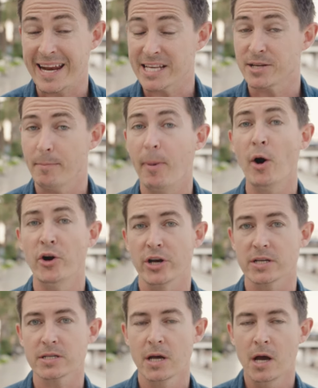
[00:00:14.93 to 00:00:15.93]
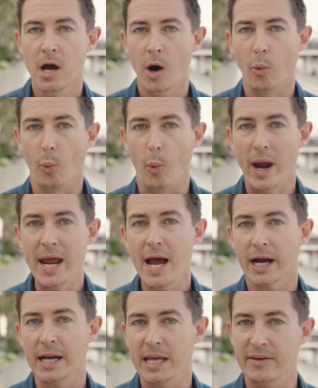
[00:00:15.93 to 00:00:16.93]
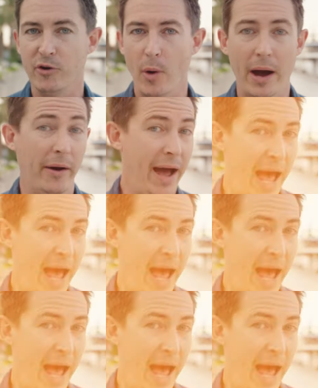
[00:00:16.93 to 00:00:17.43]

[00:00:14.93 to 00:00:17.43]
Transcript: then as a bonus, we are gonna give you our